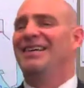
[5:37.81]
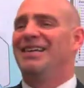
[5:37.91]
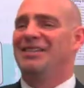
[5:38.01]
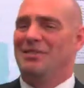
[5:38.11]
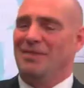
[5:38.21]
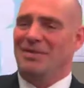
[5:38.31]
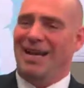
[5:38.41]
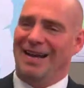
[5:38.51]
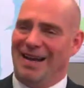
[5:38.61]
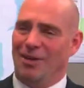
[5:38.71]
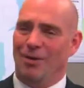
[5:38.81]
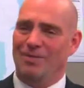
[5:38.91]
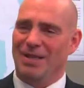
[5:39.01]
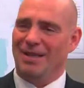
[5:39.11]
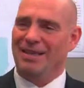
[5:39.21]
And someday I
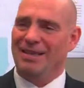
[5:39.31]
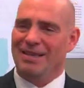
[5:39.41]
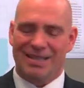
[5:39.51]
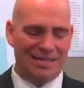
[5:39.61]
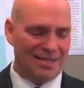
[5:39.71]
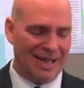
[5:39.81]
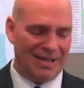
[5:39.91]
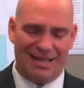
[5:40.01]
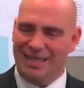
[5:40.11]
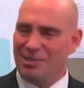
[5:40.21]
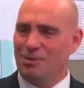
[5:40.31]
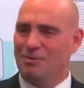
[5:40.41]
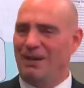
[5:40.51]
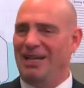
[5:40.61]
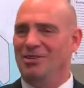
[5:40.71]
hope to consolidate those
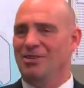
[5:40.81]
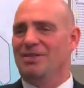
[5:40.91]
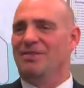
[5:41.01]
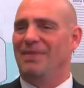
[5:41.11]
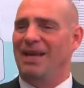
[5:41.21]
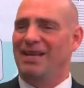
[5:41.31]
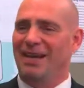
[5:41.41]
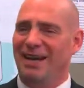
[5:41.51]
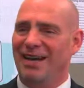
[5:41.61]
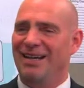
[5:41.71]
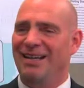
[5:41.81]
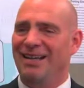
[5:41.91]
pages and make a